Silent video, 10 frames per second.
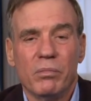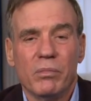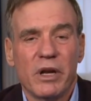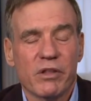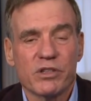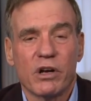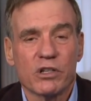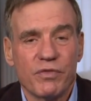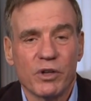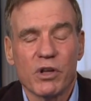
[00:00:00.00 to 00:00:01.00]
many of the senators
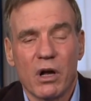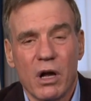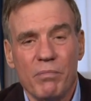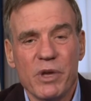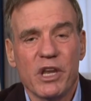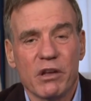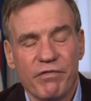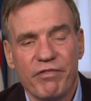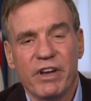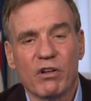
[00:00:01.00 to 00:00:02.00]
felt immediate
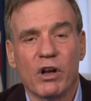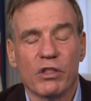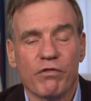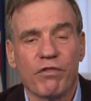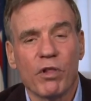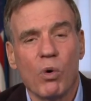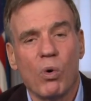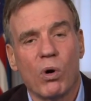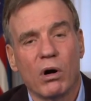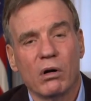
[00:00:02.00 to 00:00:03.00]
fear on the
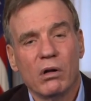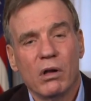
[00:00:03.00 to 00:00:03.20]
floor,